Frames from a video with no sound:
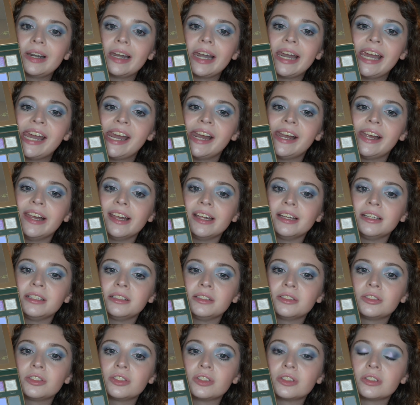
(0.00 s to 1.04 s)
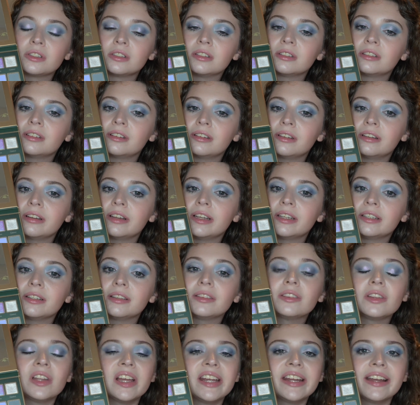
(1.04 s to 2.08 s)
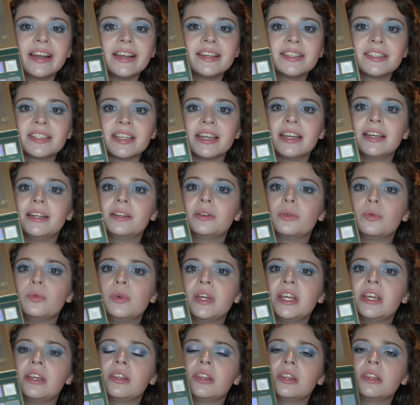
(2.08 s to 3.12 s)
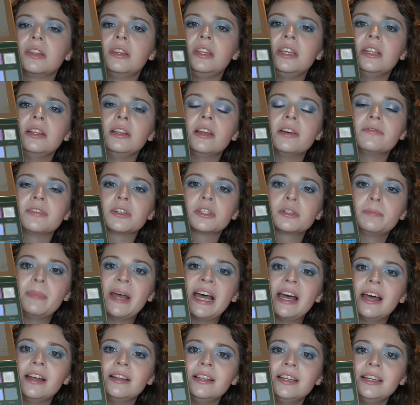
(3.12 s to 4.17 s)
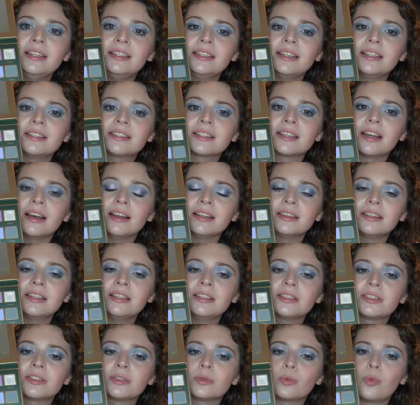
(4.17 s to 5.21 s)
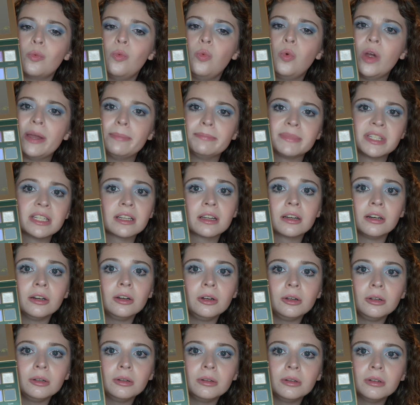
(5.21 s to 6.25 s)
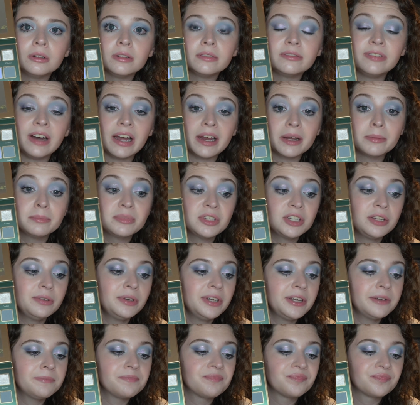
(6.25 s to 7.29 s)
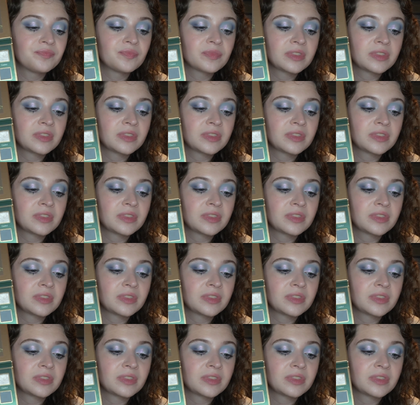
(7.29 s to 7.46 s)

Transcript: And like I said, with the Lovers palette, it's got this whimsical vibe to it.